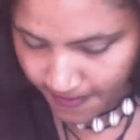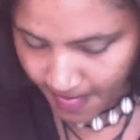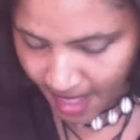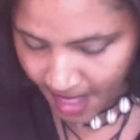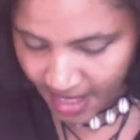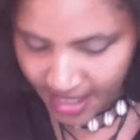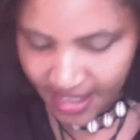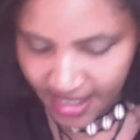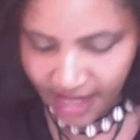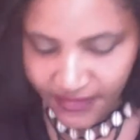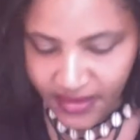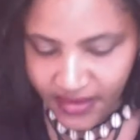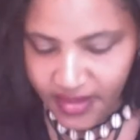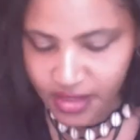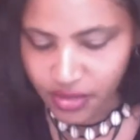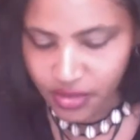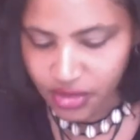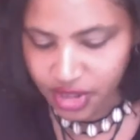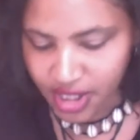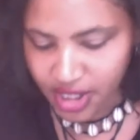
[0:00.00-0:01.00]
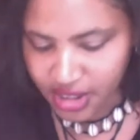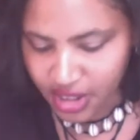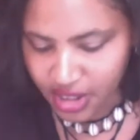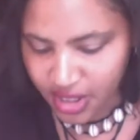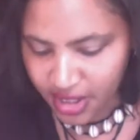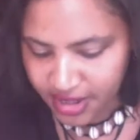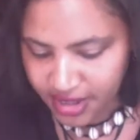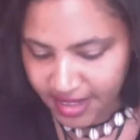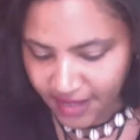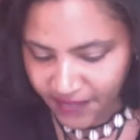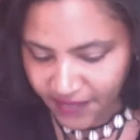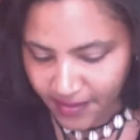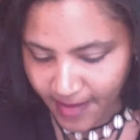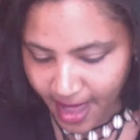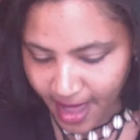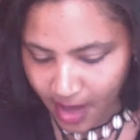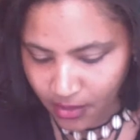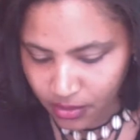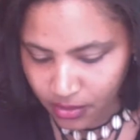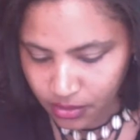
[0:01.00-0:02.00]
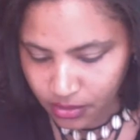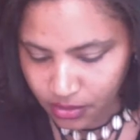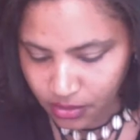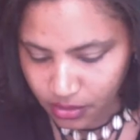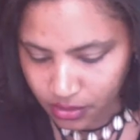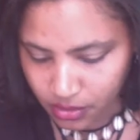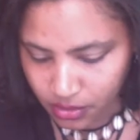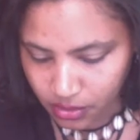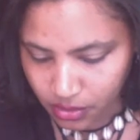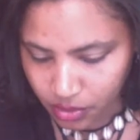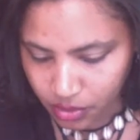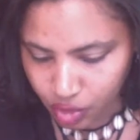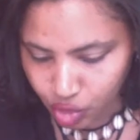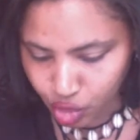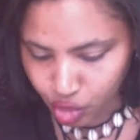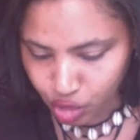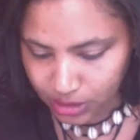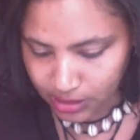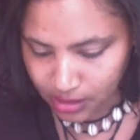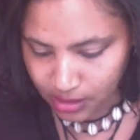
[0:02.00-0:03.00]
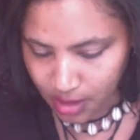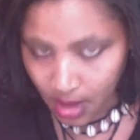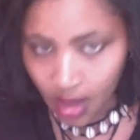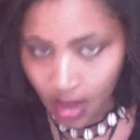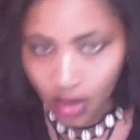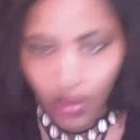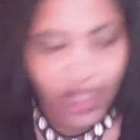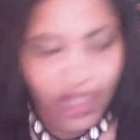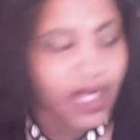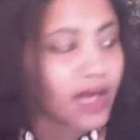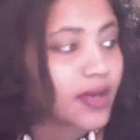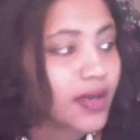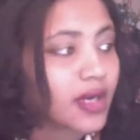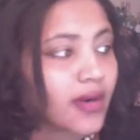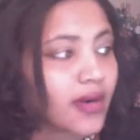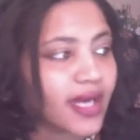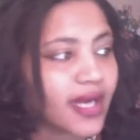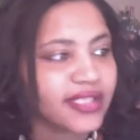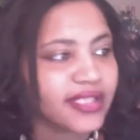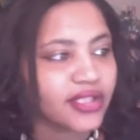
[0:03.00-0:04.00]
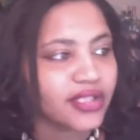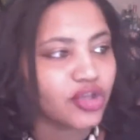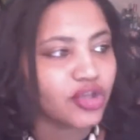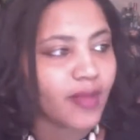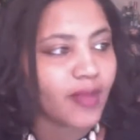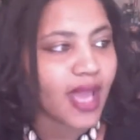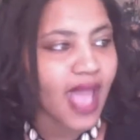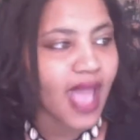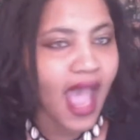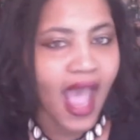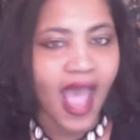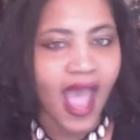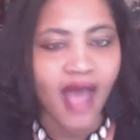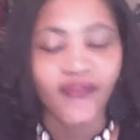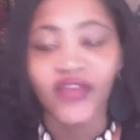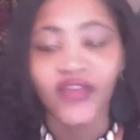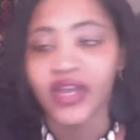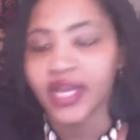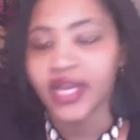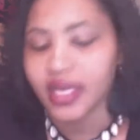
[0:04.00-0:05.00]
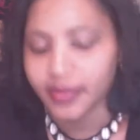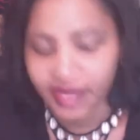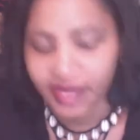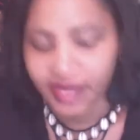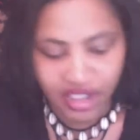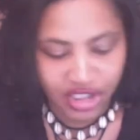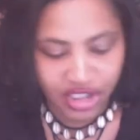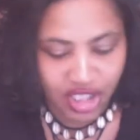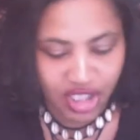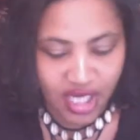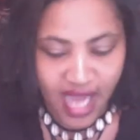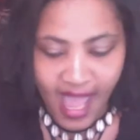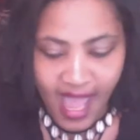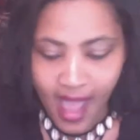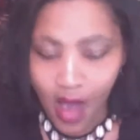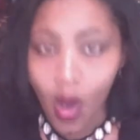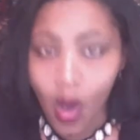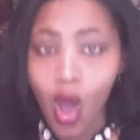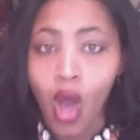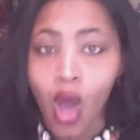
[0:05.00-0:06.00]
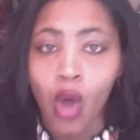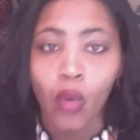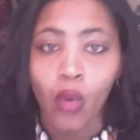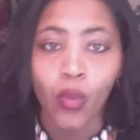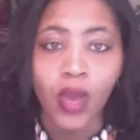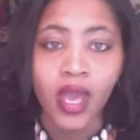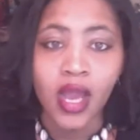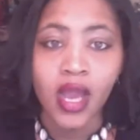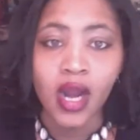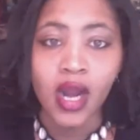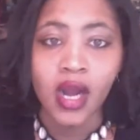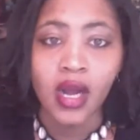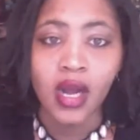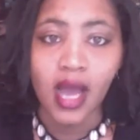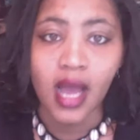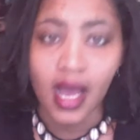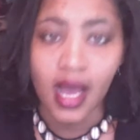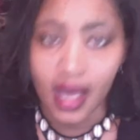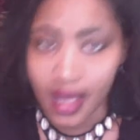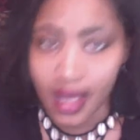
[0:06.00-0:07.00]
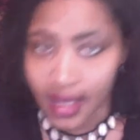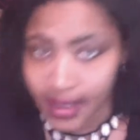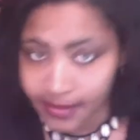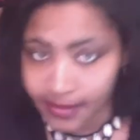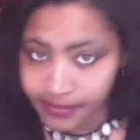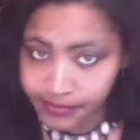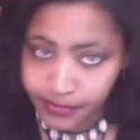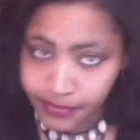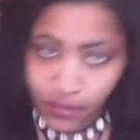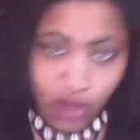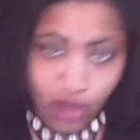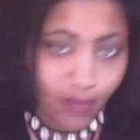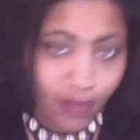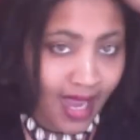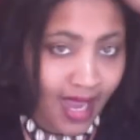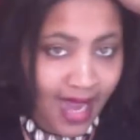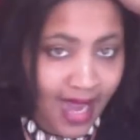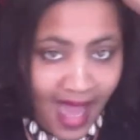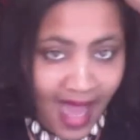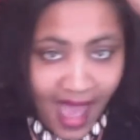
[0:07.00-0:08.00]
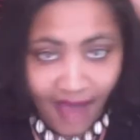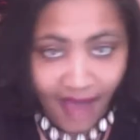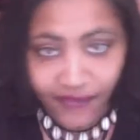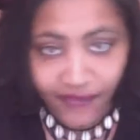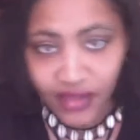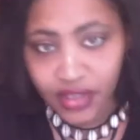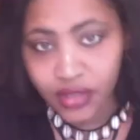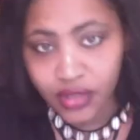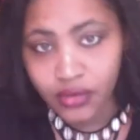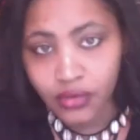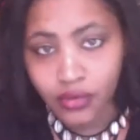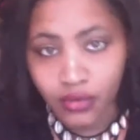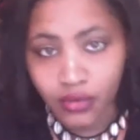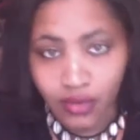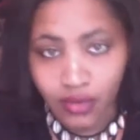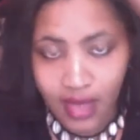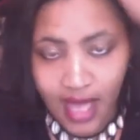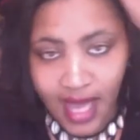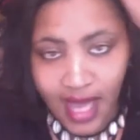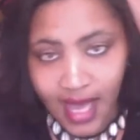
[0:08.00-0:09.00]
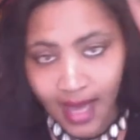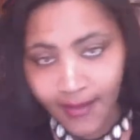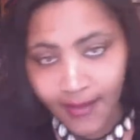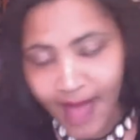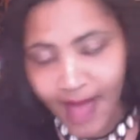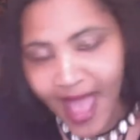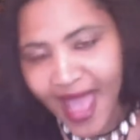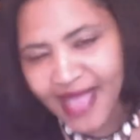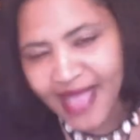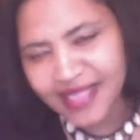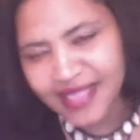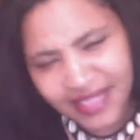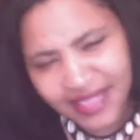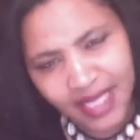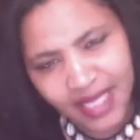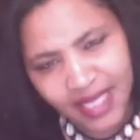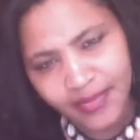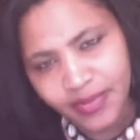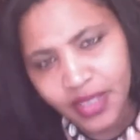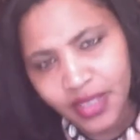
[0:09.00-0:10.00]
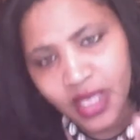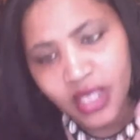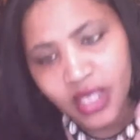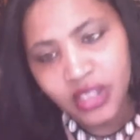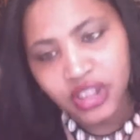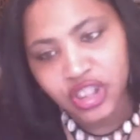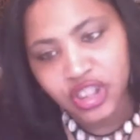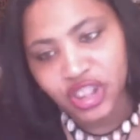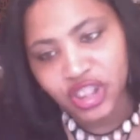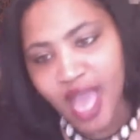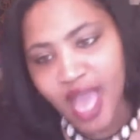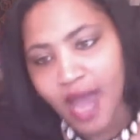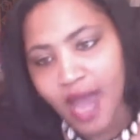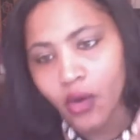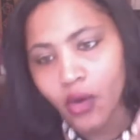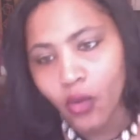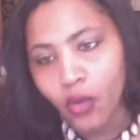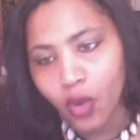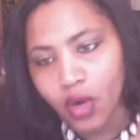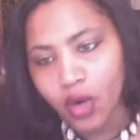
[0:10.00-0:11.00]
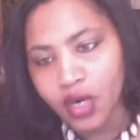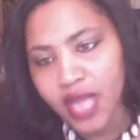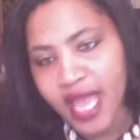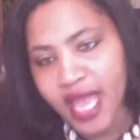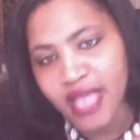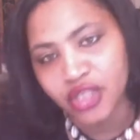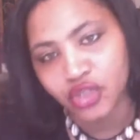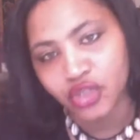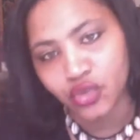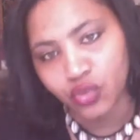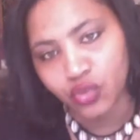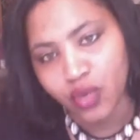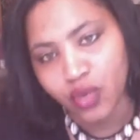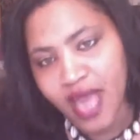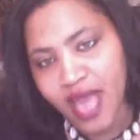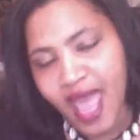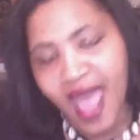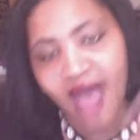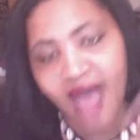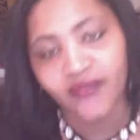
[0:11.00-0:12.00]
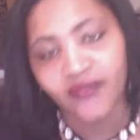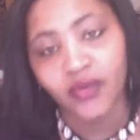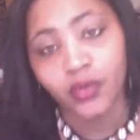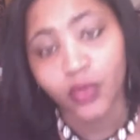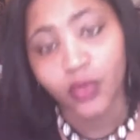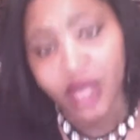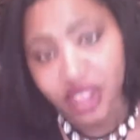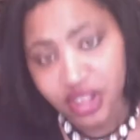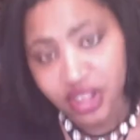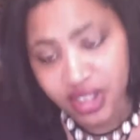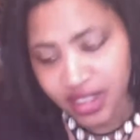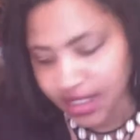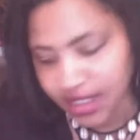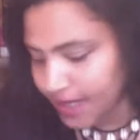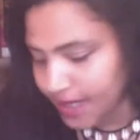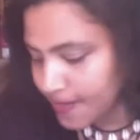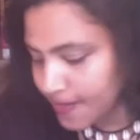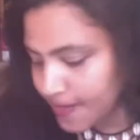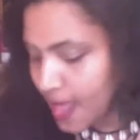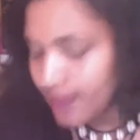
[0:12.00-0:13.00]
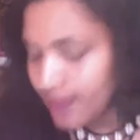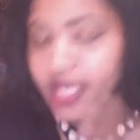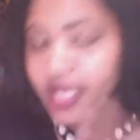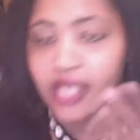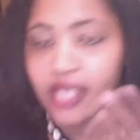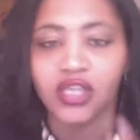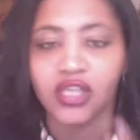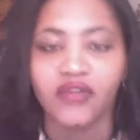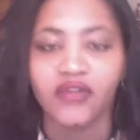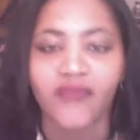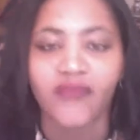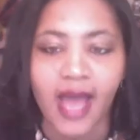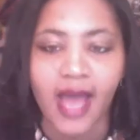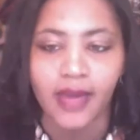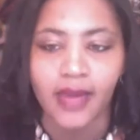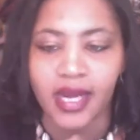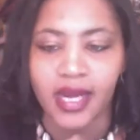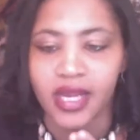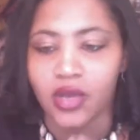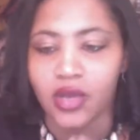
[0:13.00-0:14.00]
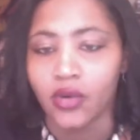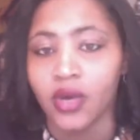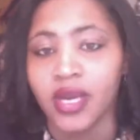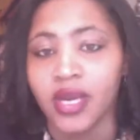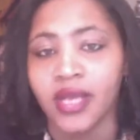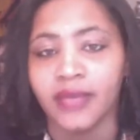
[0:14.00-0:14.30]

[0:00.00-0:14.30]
Anything that you're judging yourself about, or any regrets that you may have, you're in a position now where you might not have to do as deep shadow work as you would have originally, because you're vibrating on